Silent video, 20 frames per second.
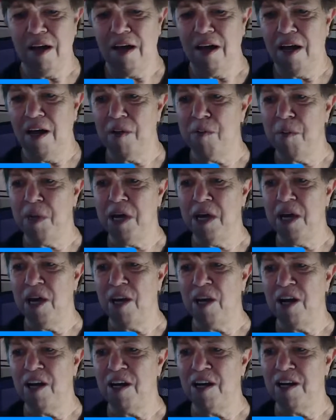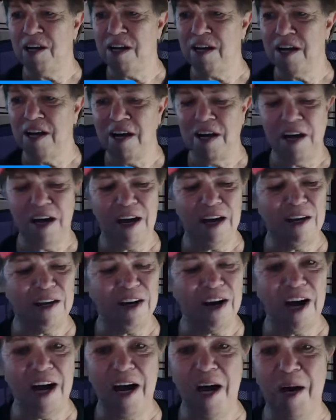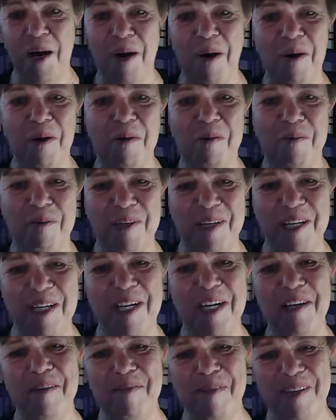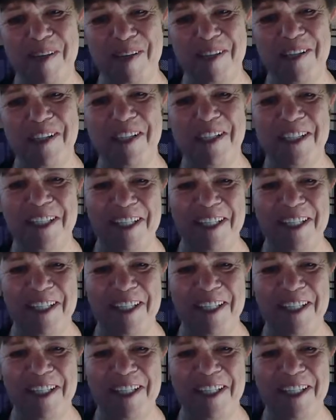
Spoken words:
I'm here. I don't know how, but I am here.